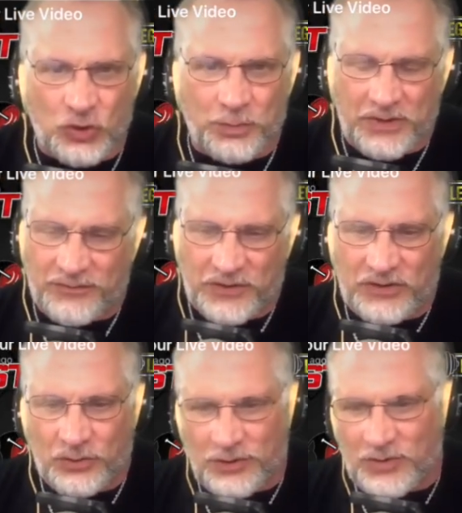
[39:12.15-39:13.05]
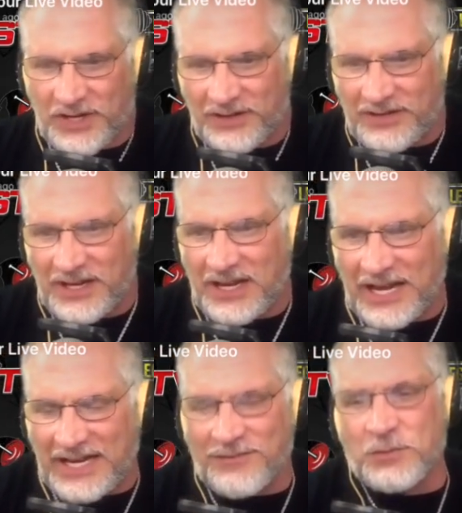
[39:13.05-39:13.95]
the kid's stupid for
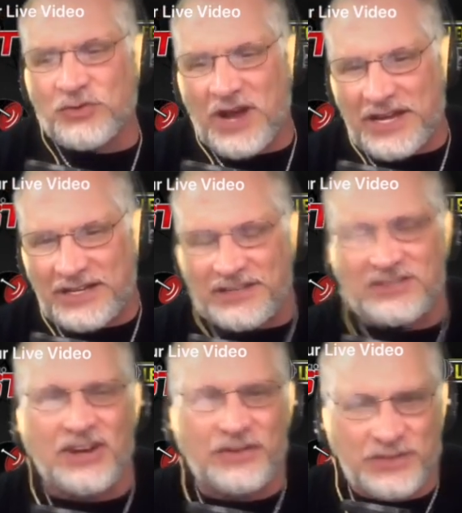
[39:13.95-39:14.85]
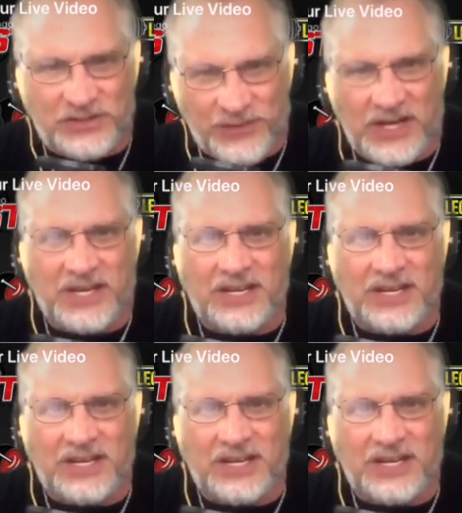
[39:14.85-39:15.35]
doing what he did. I give him credit, he